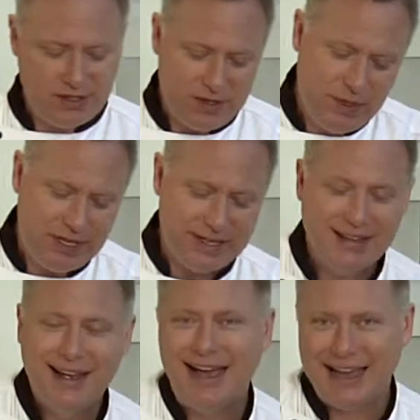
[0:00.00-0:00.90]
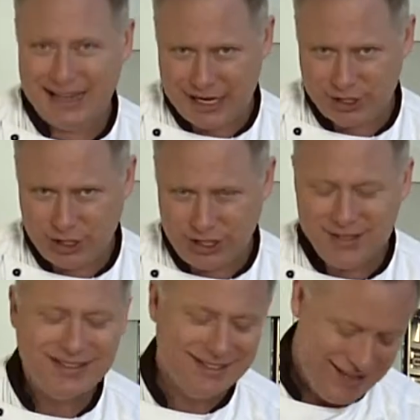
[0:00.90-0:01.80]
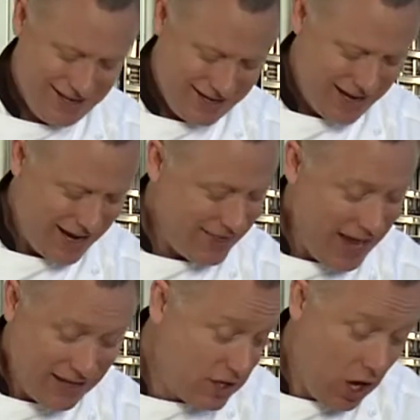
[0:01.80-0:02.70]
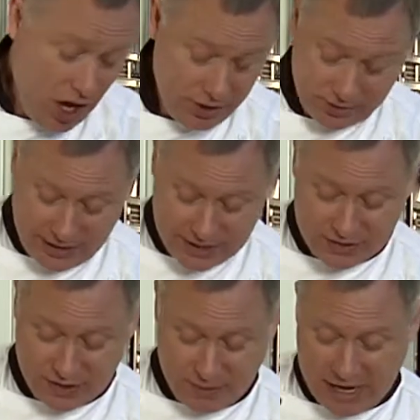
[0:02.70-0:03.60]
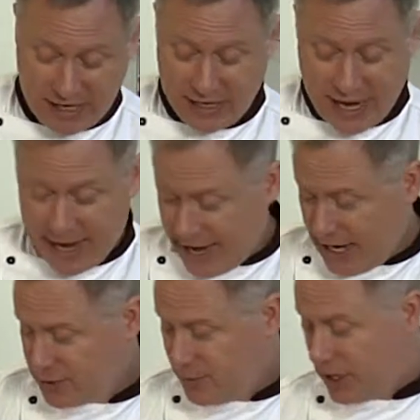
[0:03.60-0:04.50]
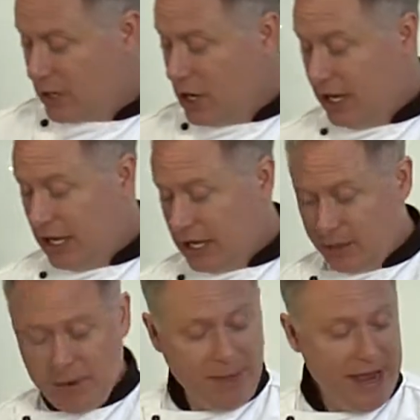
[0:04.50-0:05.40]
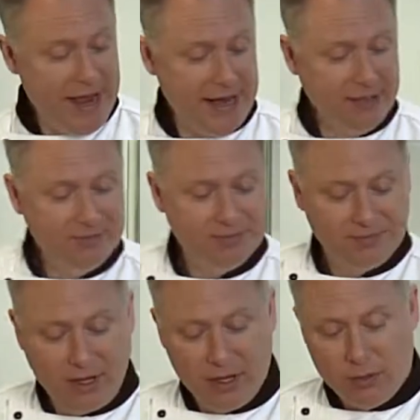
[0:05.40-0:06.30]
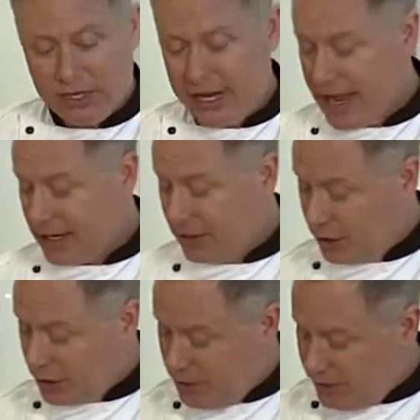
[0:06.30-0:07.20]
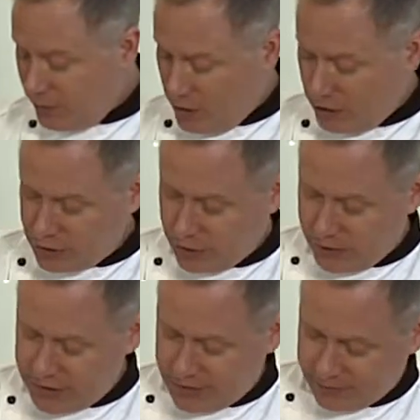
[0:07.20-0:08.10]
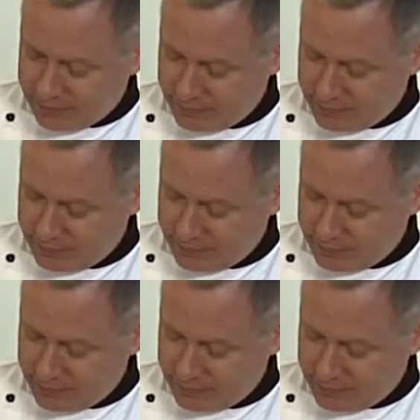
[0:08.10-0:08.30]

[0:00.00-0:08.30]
just because I like cheese. And that's all there is to making a hash brown. Heat up a pan. We're going to add a little bit of oil to it.